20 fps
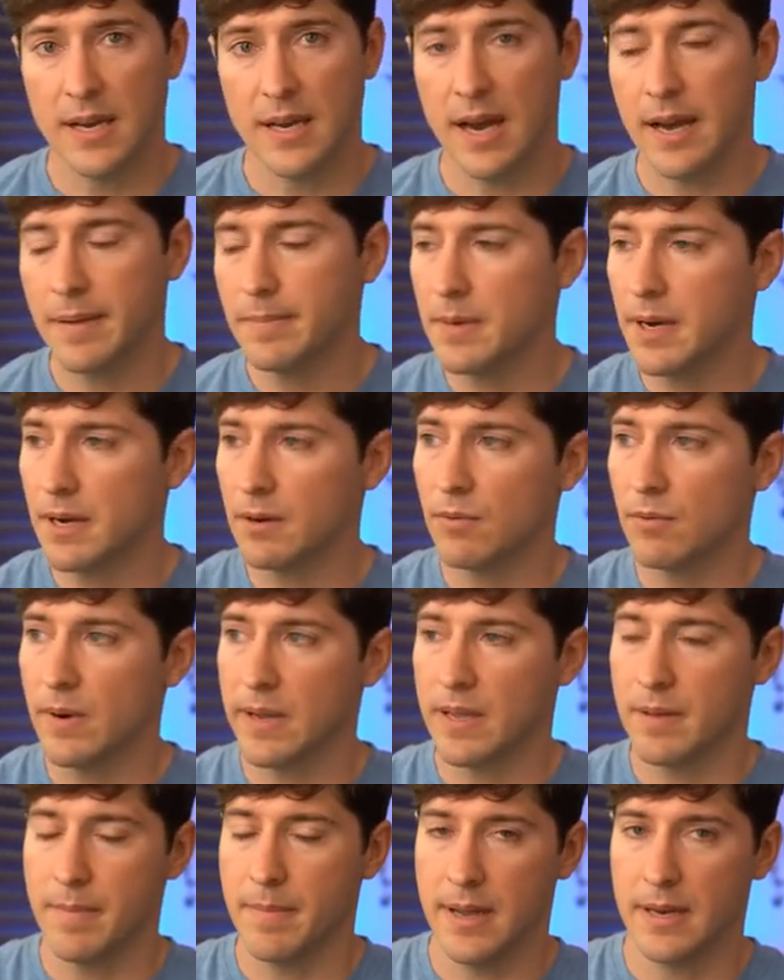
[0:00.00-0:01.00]
I'm not
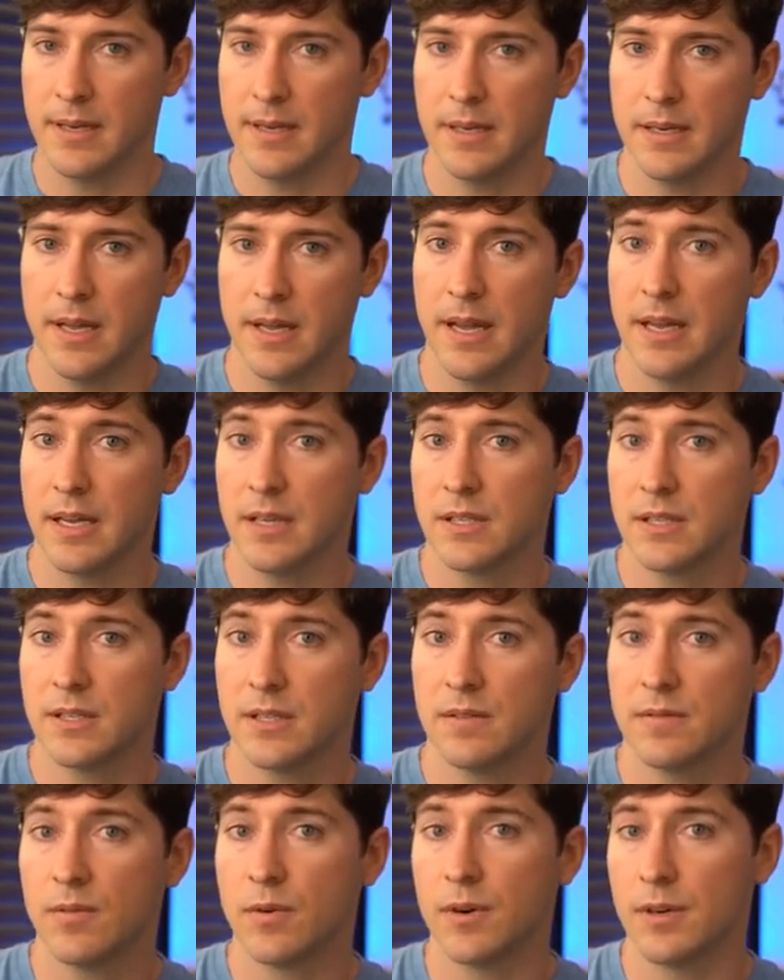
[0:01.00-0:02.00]
recommending ACE
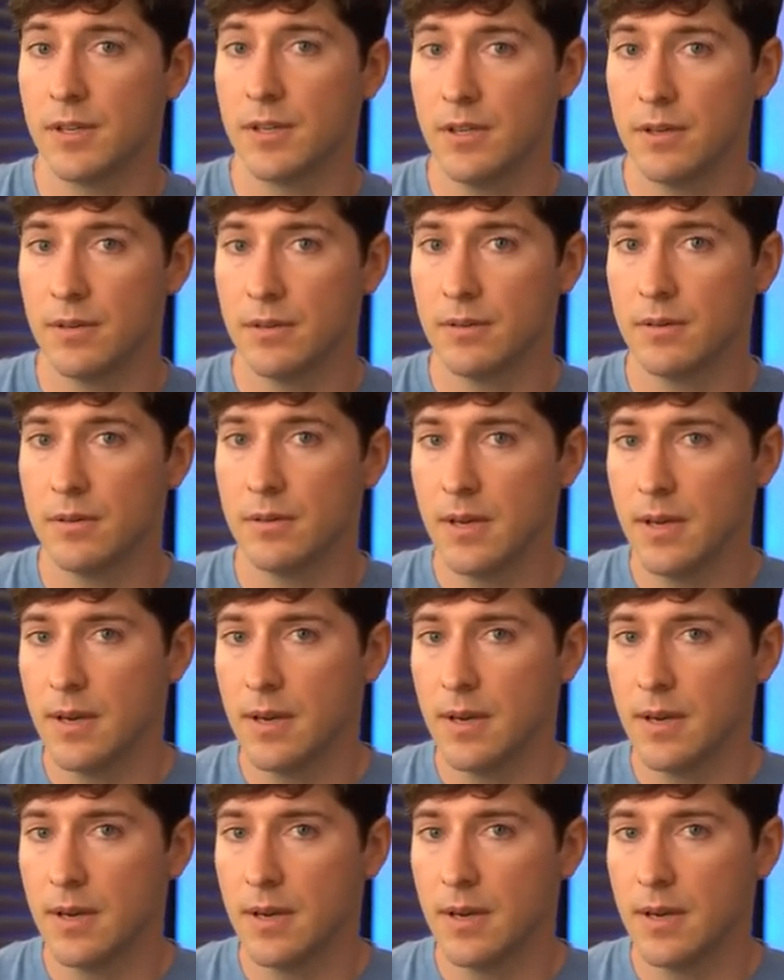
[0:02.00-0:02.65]
for you,